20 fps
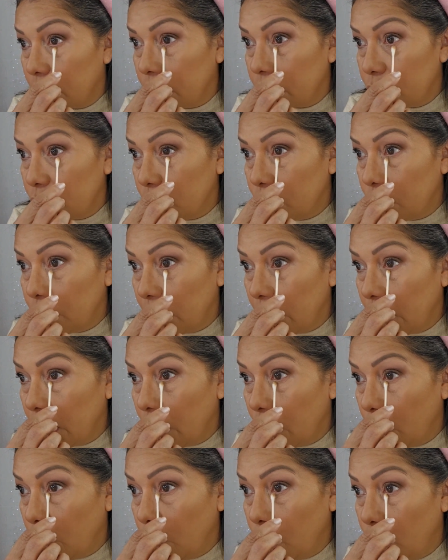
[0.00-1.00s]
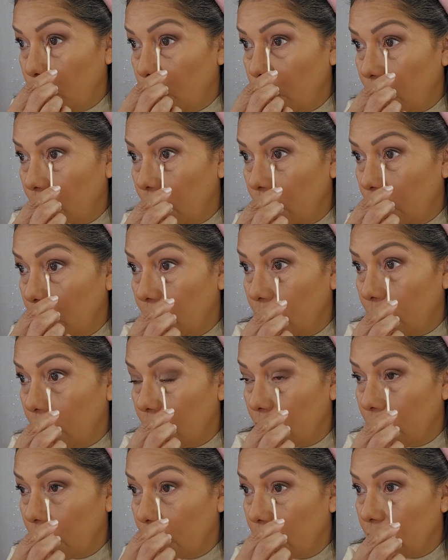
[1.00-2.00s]
to my lower
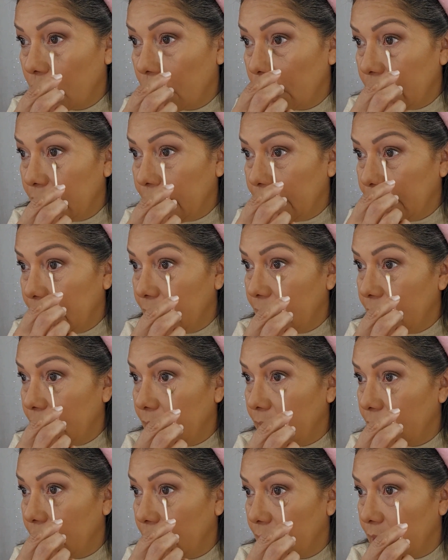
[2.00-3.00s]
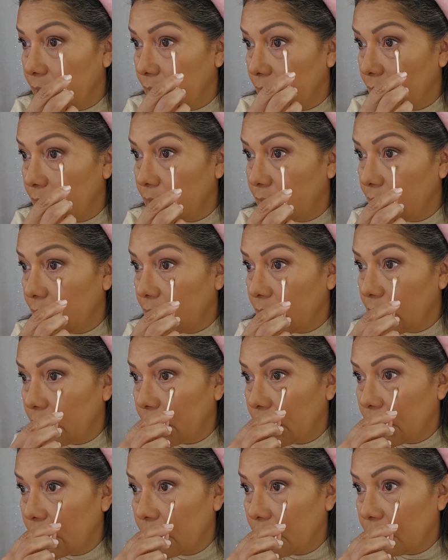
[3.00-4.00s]
lid
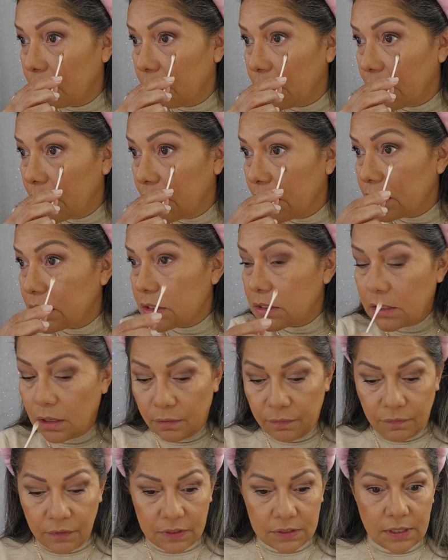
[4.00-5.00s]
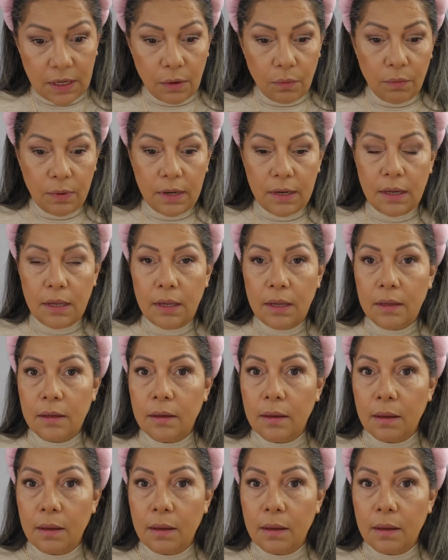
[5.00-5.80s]
because stuff is already